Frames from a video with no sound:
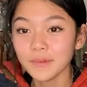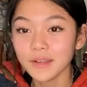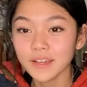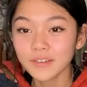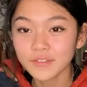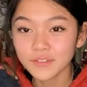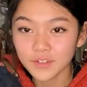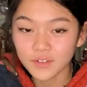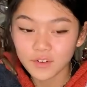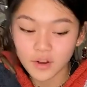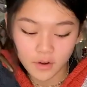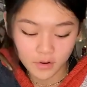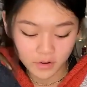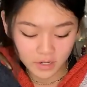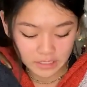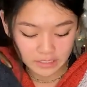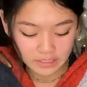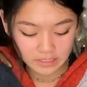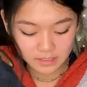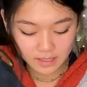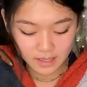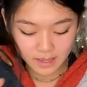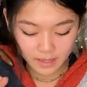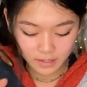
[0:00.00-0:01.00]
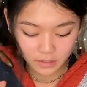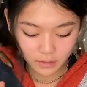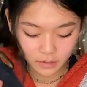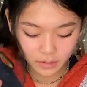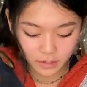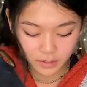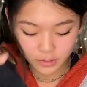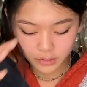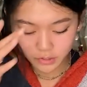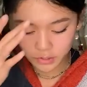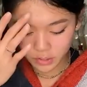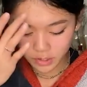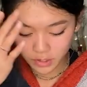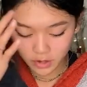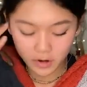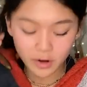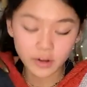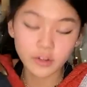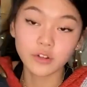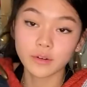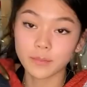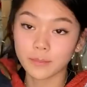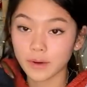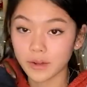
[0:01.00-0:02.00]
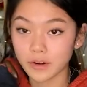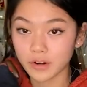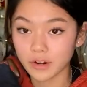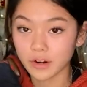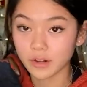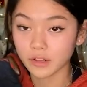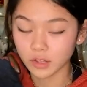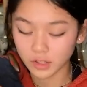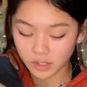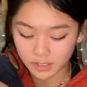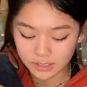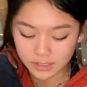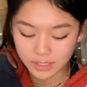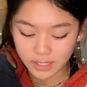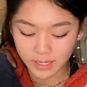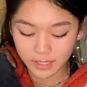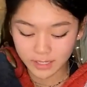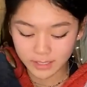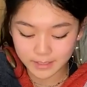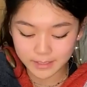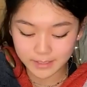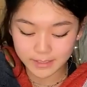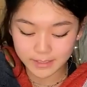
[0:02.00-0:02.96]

If you notice that your sugar and your butter looks like it's